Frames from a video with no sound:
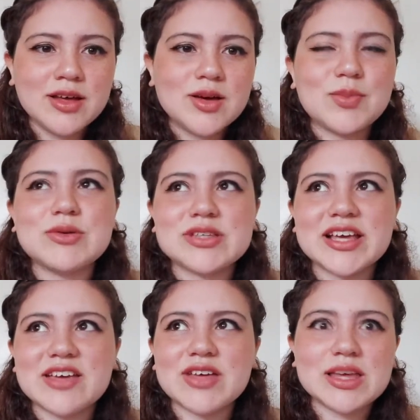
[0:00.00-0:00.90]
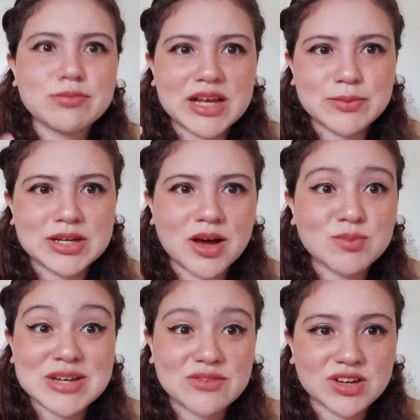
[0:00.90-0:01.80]
But I was like, if I keep blaming her,
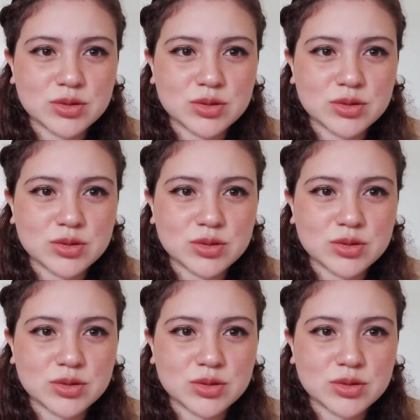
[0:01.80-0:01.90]
I'm never going to